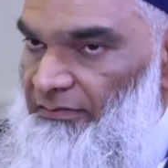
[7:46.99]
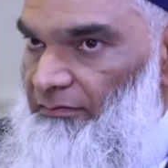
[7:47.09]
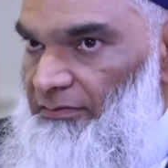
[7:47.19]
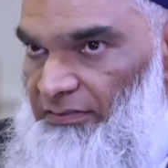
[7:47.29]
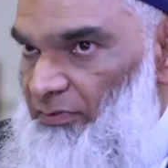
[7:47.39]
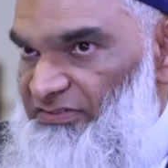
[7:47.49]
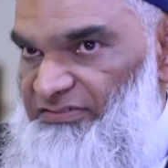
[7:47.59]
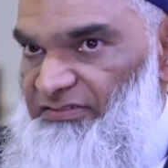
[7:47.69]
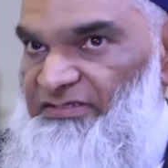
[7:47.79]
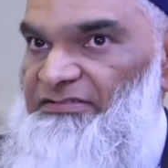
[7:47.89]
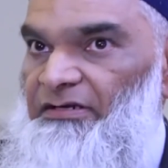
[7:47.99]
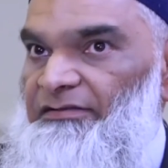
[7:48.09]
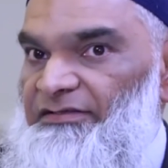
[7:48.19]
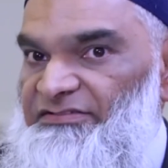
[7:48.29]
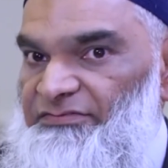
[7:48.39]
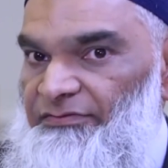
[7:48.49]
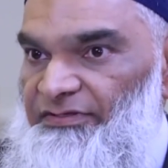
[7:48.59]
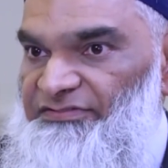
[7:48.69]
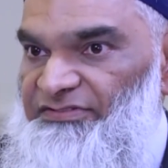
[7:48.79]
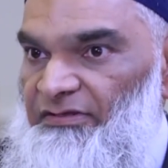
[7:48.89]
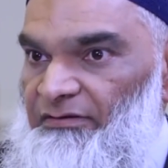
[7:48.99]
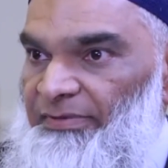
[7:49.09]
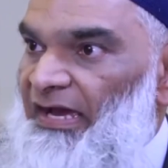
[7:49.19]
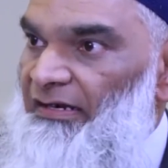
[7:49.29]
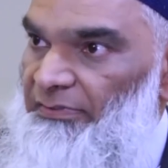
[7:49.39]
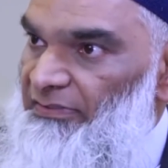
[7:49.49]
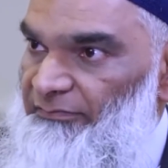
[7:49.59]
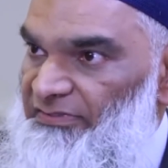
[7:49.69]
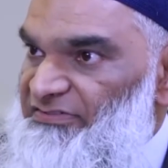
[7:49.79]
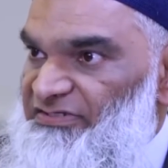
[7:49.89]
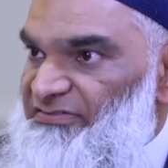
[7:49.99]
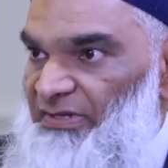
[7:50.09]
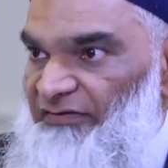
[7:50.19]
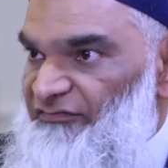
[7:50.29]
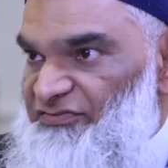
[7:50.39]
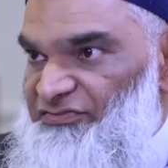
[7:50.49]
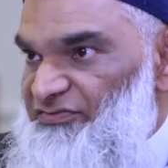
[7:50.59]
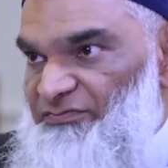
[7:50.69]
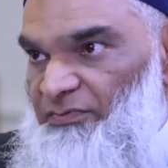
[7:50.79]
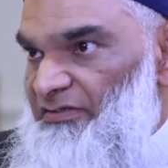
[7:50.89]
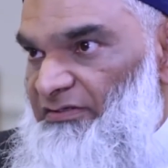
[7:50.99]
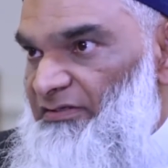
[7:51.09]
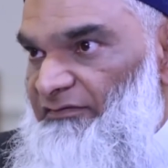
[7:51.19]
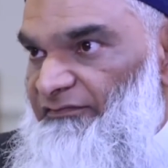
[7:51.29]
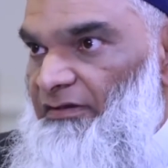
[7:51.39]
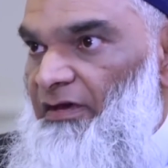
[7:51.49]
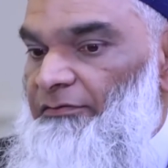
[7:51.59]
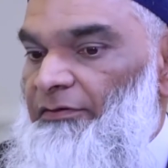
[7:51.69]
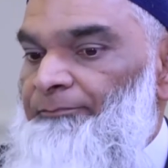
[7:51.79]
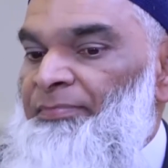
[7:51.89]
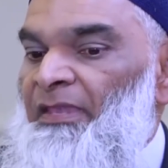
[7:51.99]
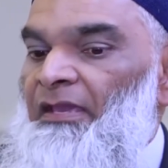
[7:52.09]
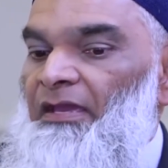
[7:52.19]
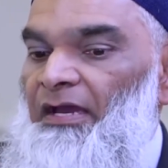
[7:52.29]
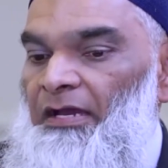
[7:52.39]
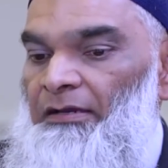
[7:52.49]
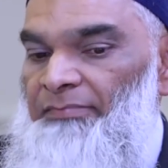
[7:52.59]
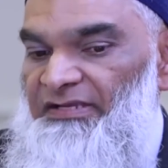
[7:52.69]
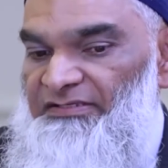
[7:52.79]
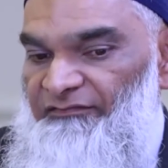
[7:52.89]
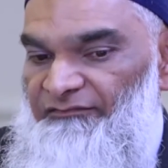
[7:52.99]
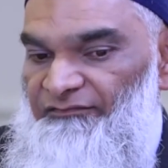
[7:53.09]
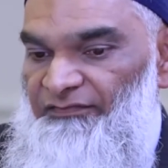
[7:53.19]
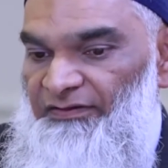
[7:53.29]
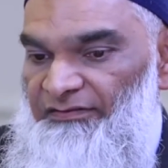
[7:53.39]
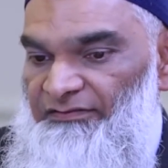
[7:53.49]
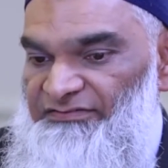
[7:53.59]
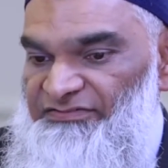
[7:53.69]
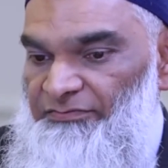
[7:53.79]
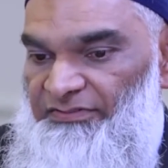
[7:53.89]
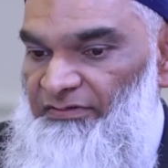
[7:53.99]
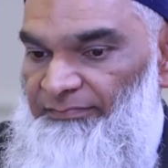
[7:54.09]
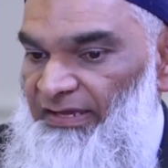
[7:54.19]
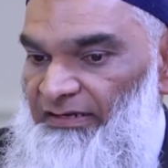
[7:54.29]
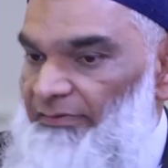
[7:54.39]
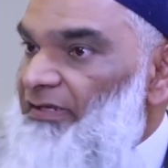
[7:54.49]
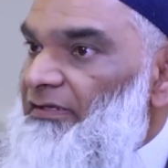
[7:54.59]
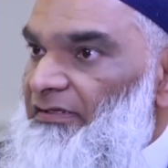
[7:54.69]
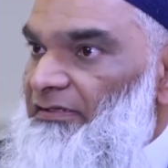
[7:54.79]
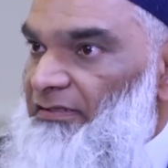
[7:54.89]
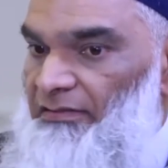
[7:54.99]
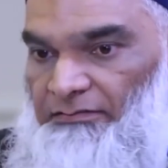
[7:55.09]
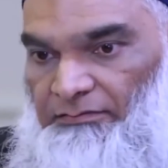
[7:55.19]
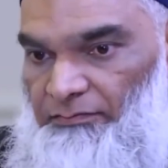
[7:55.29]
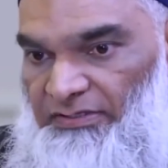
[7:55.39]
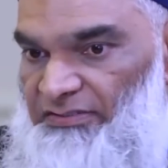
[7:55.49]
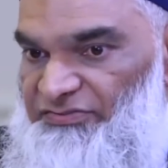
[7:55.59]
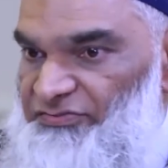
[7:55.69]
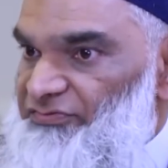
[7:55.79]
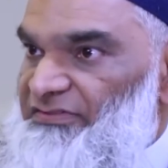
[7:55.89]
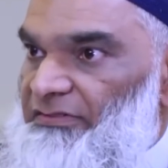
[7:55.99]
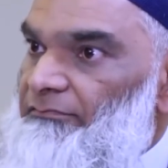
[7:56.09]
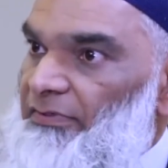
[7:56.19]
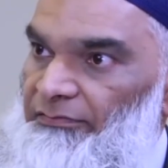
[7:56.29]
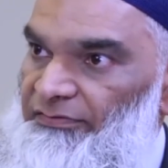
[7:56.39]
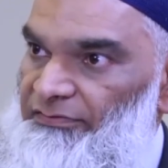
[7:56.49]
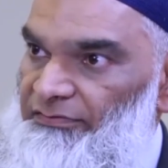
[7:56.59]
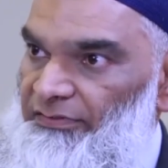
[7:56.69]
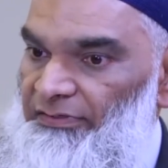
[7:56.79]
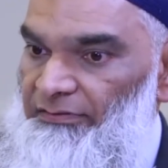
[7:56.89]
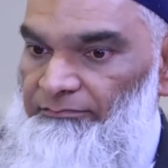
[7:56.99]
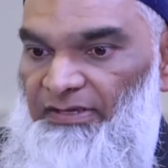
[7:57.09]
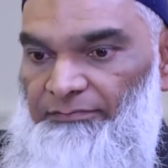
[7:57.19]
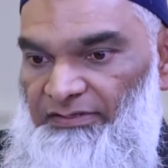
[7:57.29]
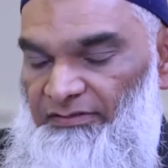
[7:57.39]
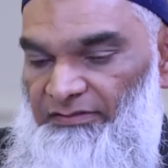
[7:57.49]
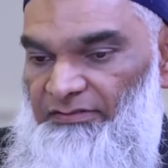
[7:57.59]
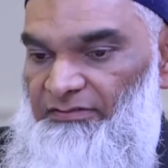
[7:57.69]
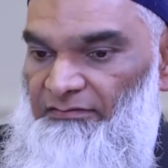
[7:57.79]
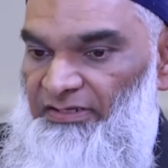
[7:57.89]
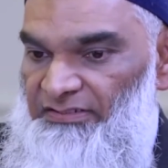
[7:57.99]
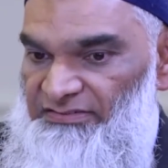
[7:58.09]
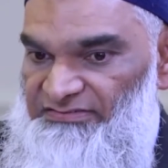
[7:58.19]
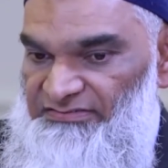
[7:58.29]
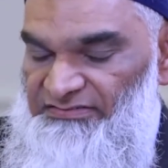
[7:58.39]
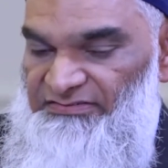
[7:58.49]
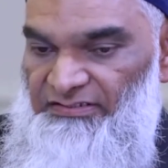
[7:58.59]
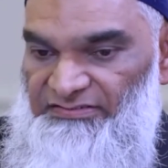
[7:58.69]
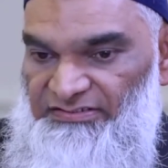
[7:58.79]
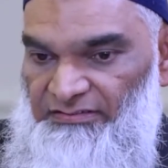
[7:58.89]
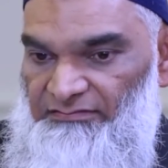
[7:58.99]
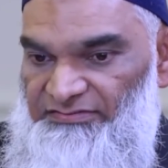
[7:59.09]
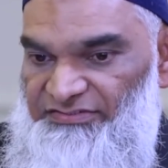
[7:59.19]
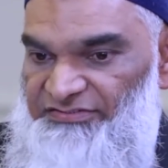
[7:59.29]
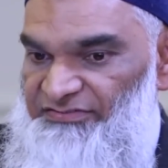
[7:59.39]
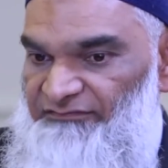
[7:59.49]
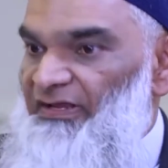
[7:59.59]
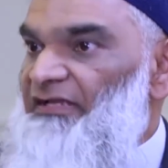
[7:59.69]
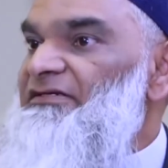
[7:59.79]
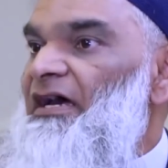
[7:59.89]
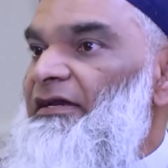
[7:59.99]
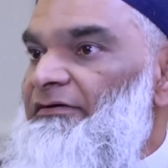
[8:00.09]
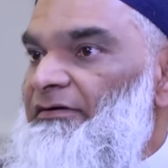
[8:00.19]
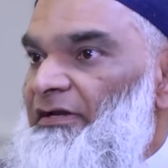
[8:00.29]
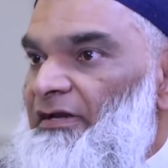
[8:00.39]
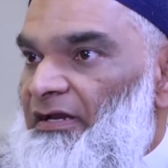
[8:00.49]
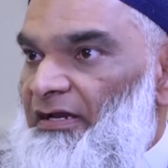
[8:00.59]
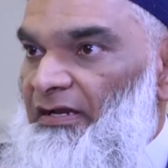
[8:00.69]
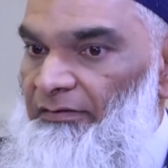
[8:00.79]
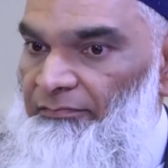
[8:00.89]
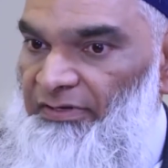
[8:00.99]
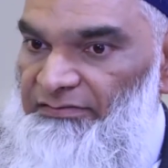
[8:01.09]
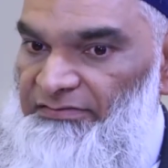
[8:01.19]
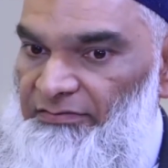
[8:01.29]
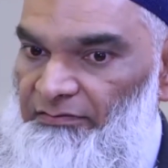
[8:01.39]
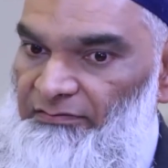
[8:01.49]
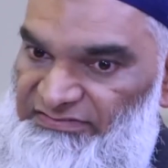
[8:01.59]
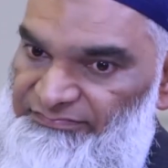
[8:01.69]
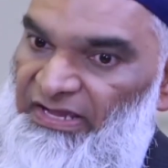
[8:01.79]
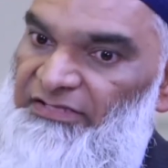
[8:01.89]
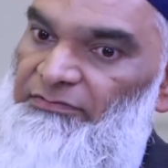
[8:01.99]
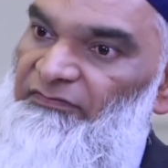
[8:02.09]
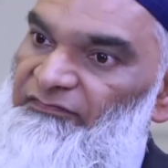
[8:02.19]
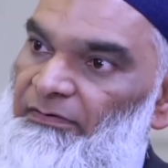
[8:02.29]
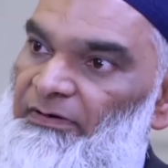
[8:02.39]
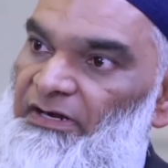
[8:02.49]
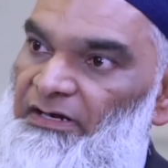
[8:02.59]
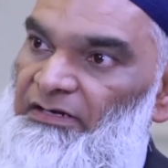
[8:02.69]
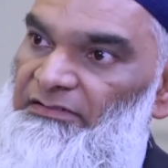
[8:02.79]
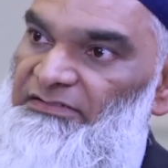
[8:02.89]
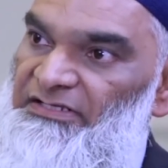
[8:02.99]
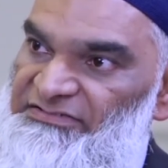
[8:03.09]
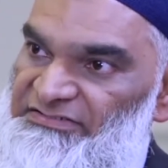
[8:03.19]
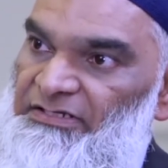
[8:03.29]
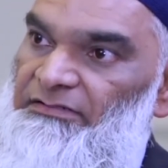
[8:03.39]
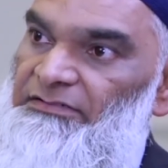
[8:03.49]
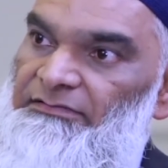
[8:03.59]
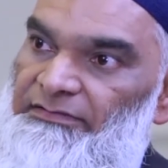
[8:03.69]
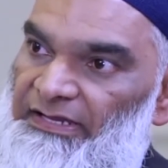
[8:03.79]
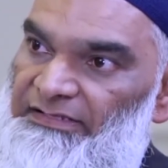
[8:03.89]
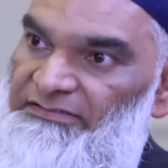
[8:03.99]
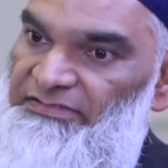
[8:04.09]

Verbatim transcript: The only question is, are these two things incompatible, in which mm-hmm. case we have to choose one and leave the other. Uh, but if uh, there is no incompatibility, then we can choose them both. Uh, it may be that the Quran doesn't tell us how to change a flat tire, uh, but the owner's manual for our car tells us how to do that.